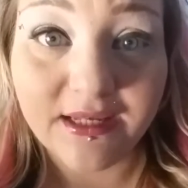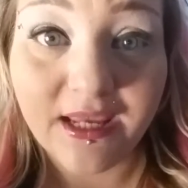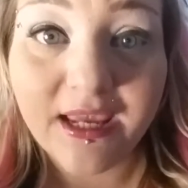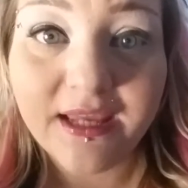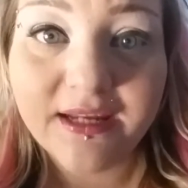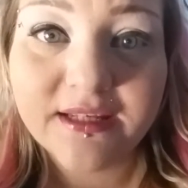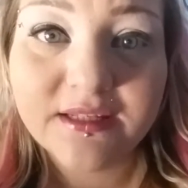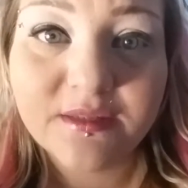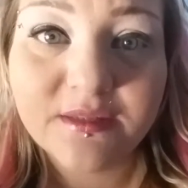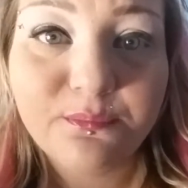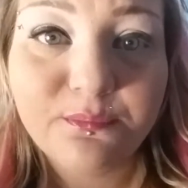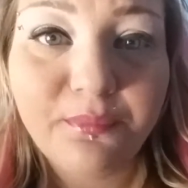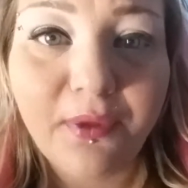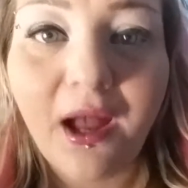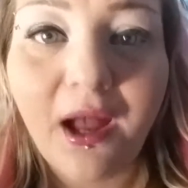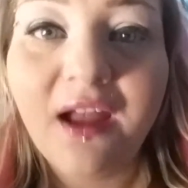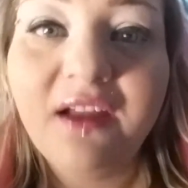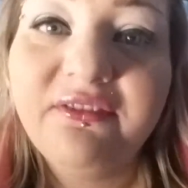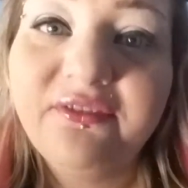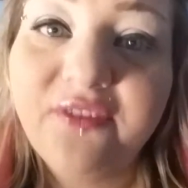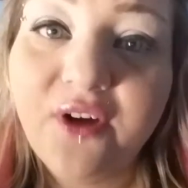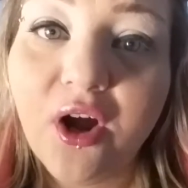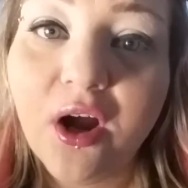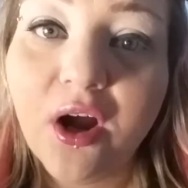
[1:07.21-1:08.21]
It is
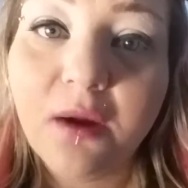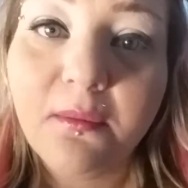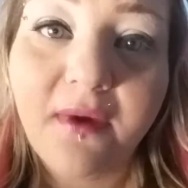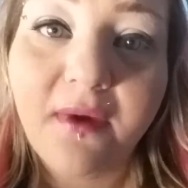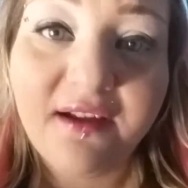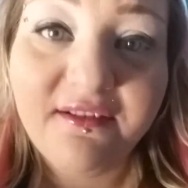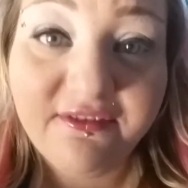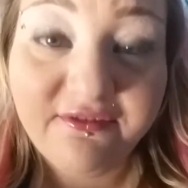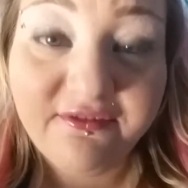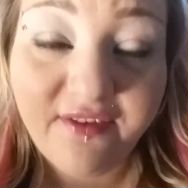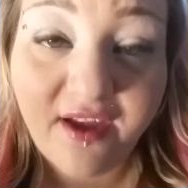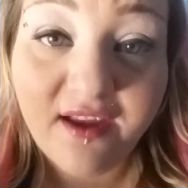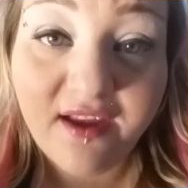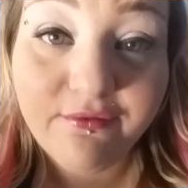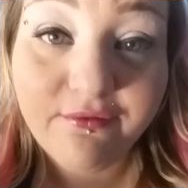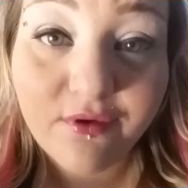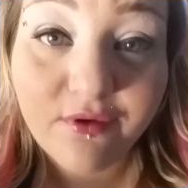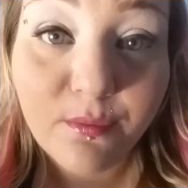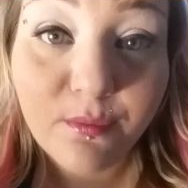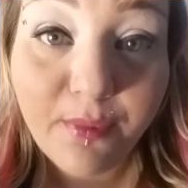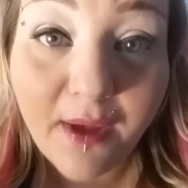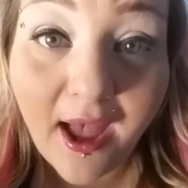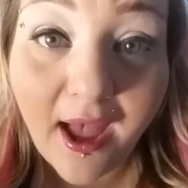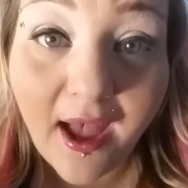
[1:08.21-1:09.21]
by far my
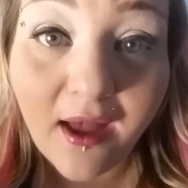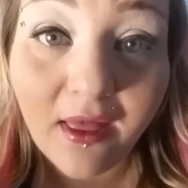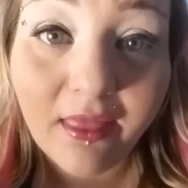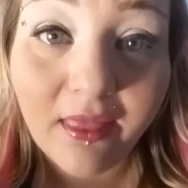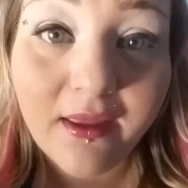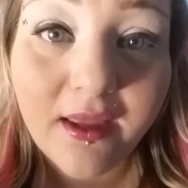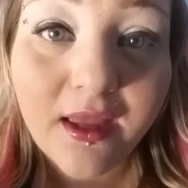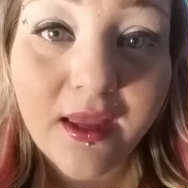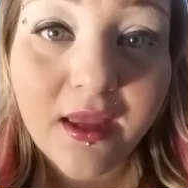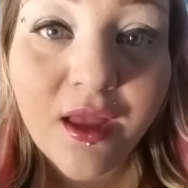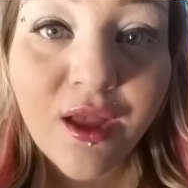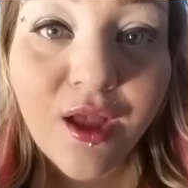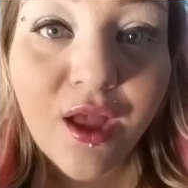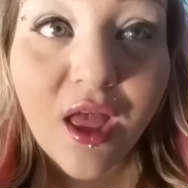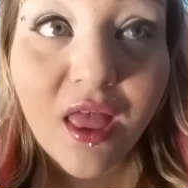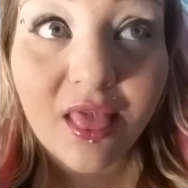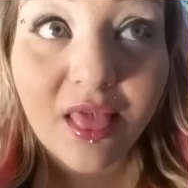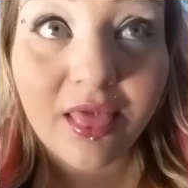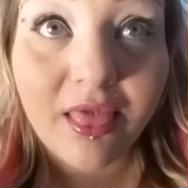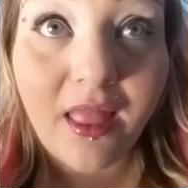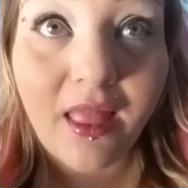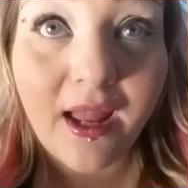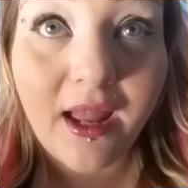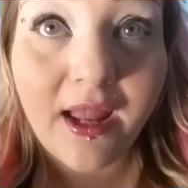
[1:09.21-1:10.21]
favorite palette.
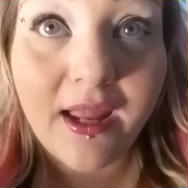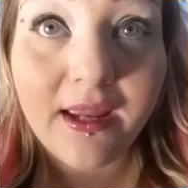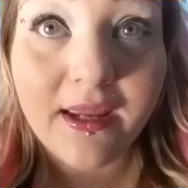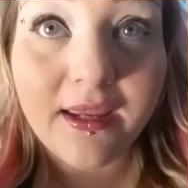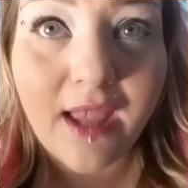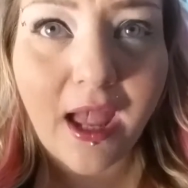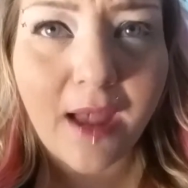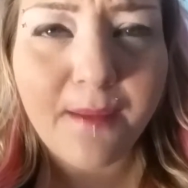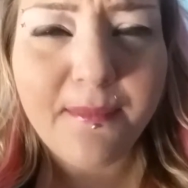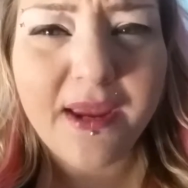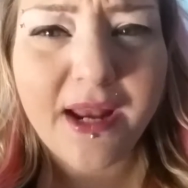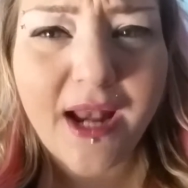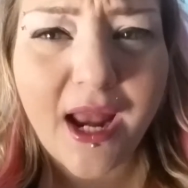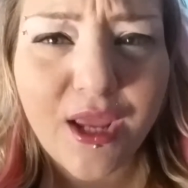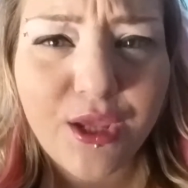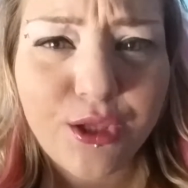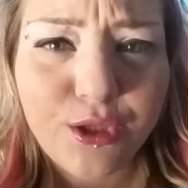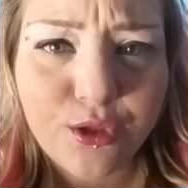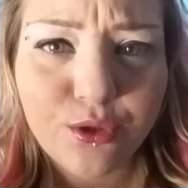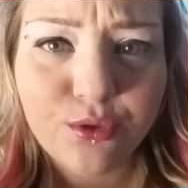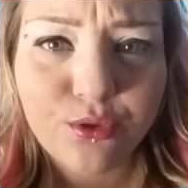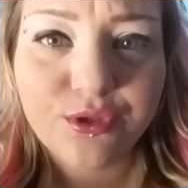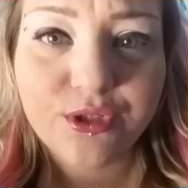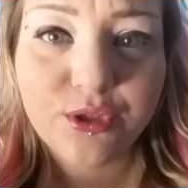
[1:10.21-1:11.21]
Like, I mean, I
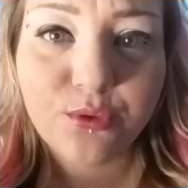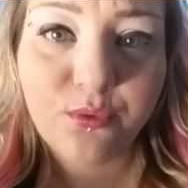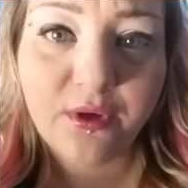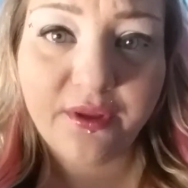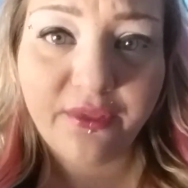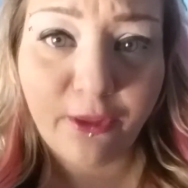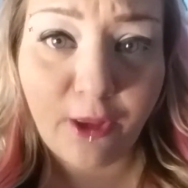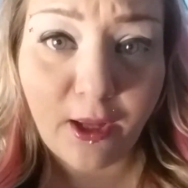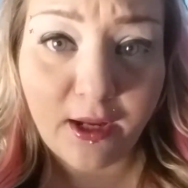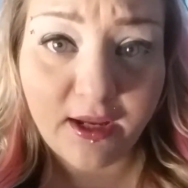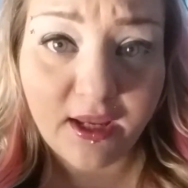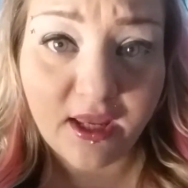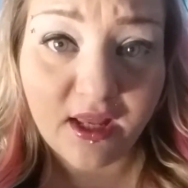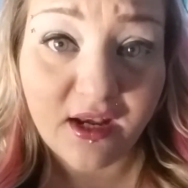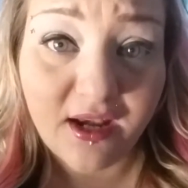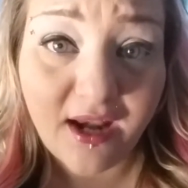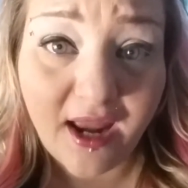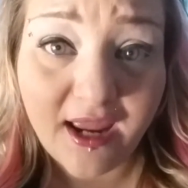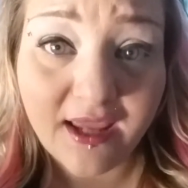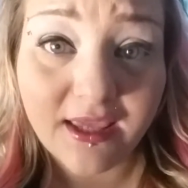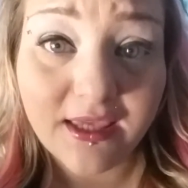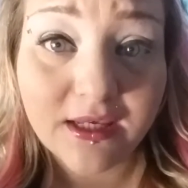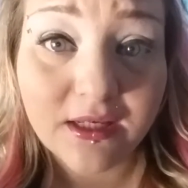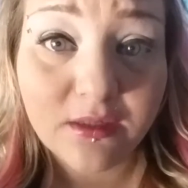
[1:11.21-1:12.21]
use it with like a
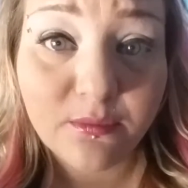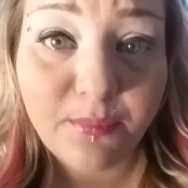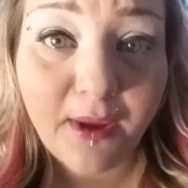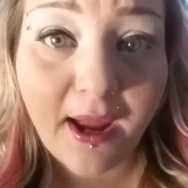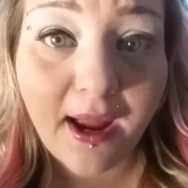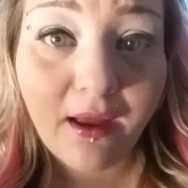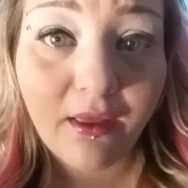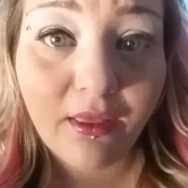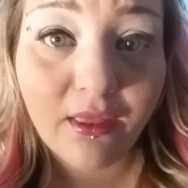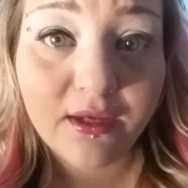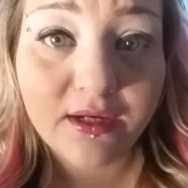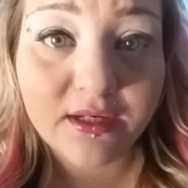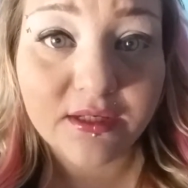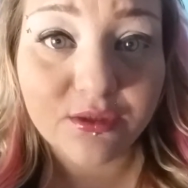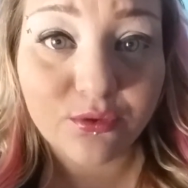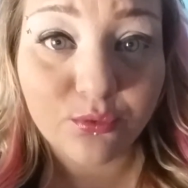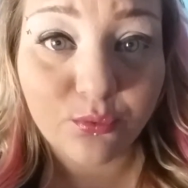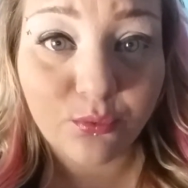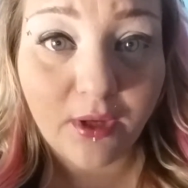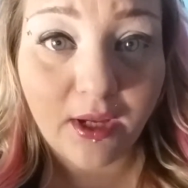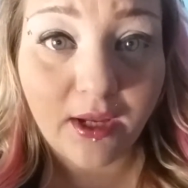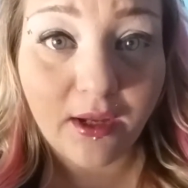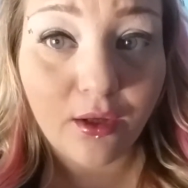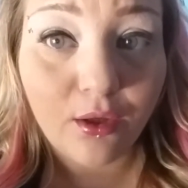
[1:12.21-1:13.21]
naked palette as
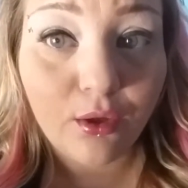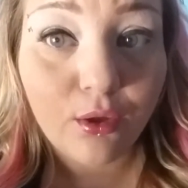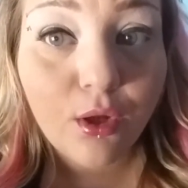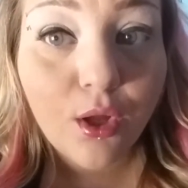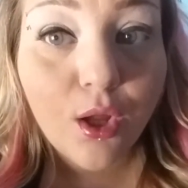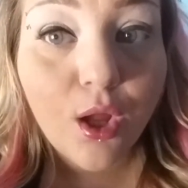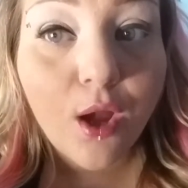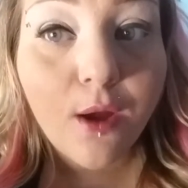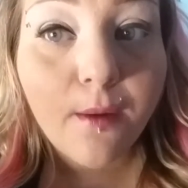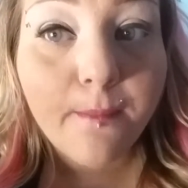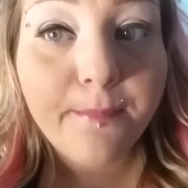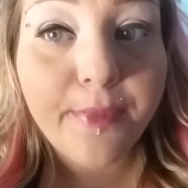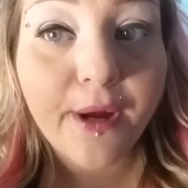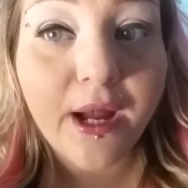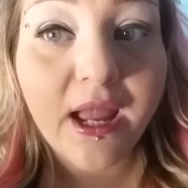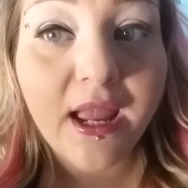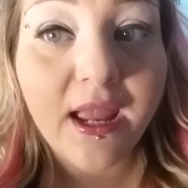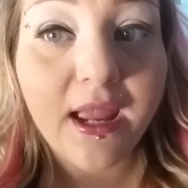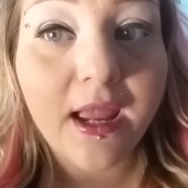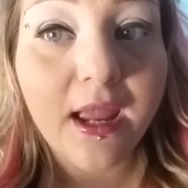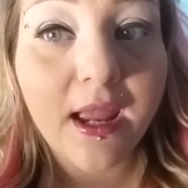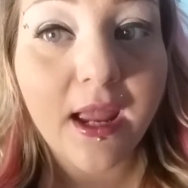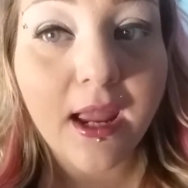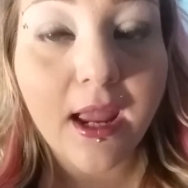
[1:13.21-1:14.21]
well,
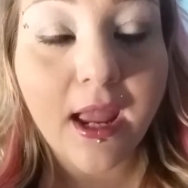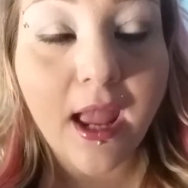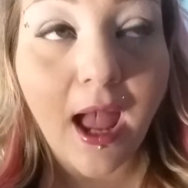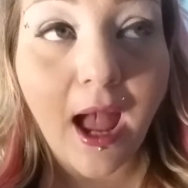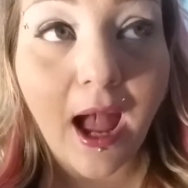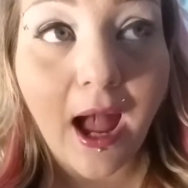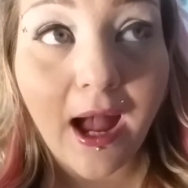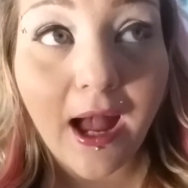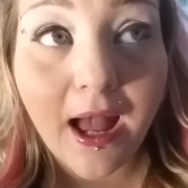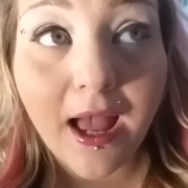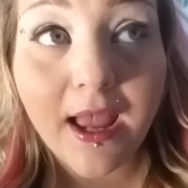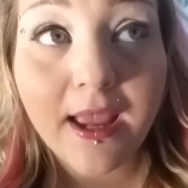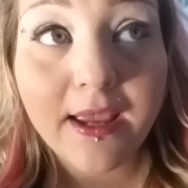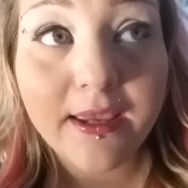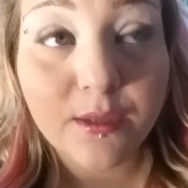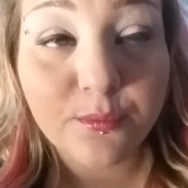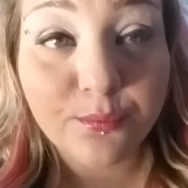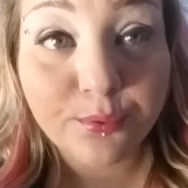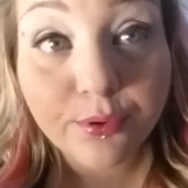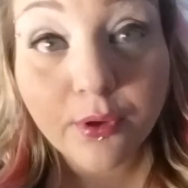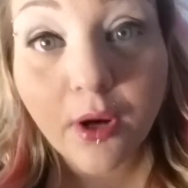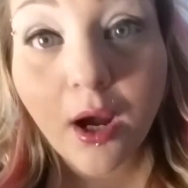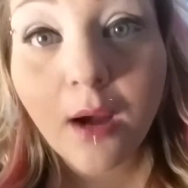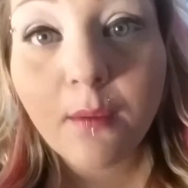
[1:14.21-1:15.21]
but I could
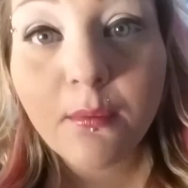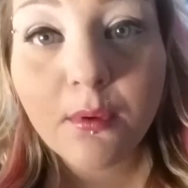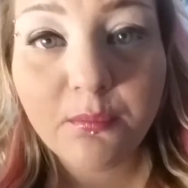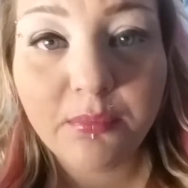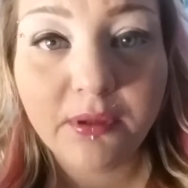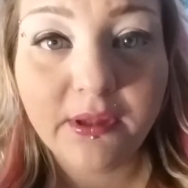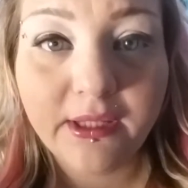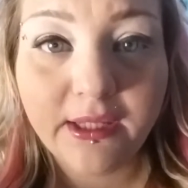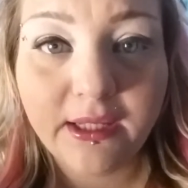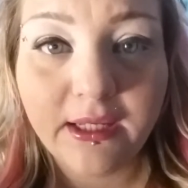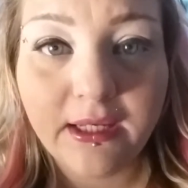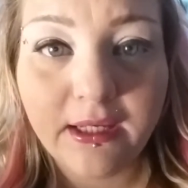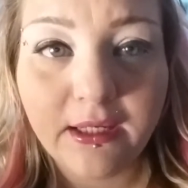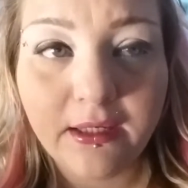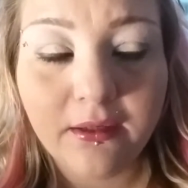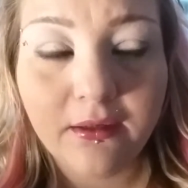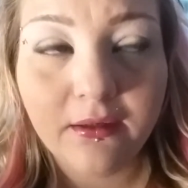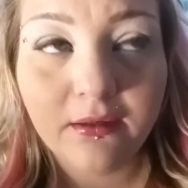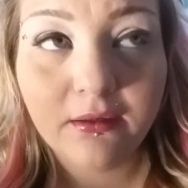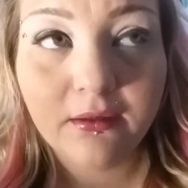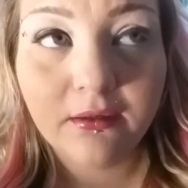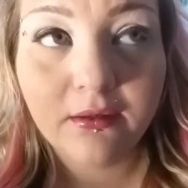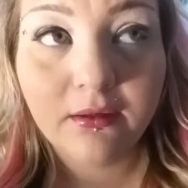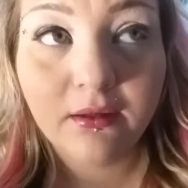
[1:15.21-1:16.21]
probably
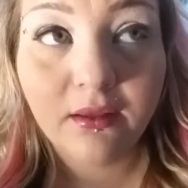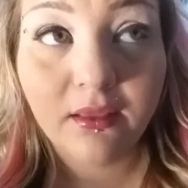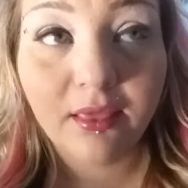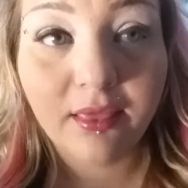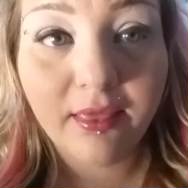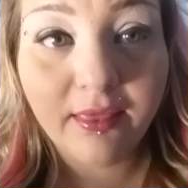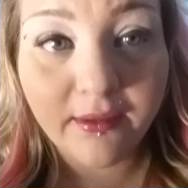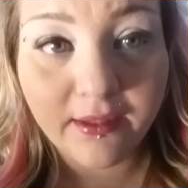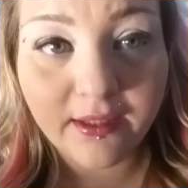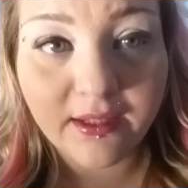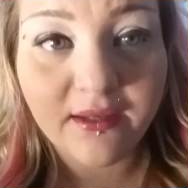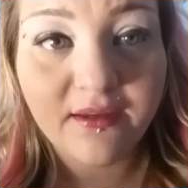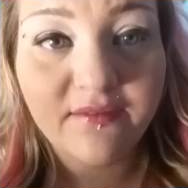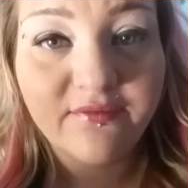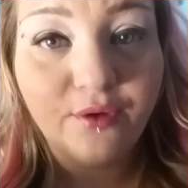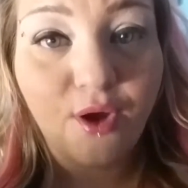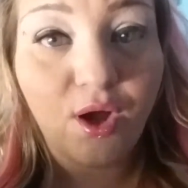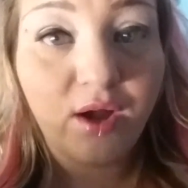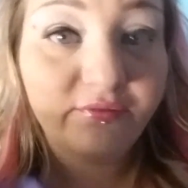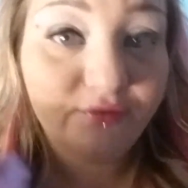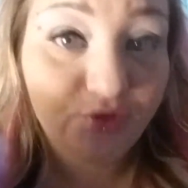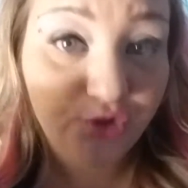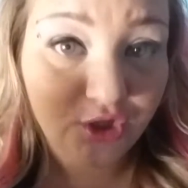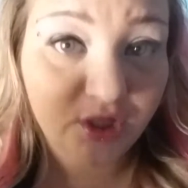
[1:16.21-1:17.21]
live
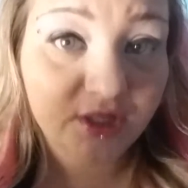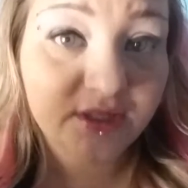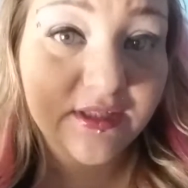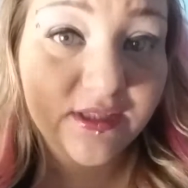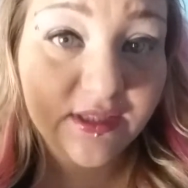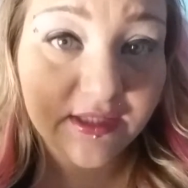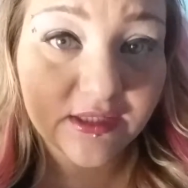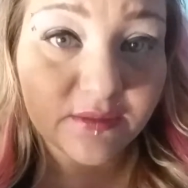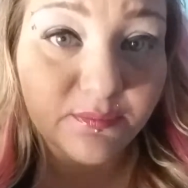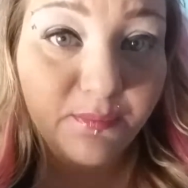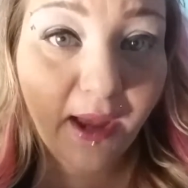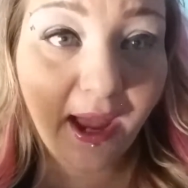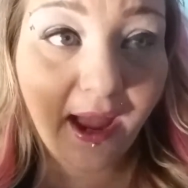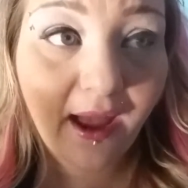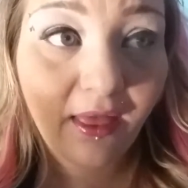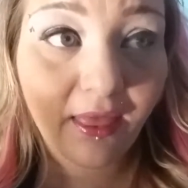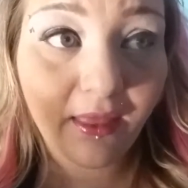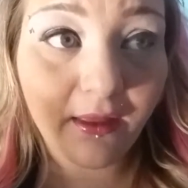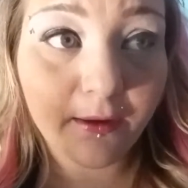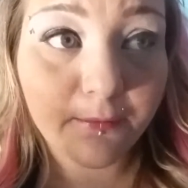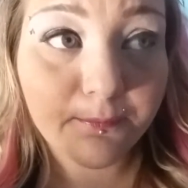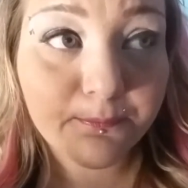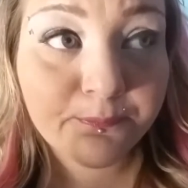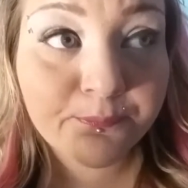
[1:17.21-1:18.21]
off just this
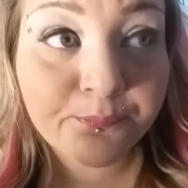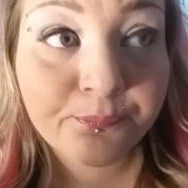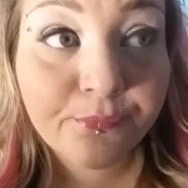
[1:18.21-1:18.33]
palette.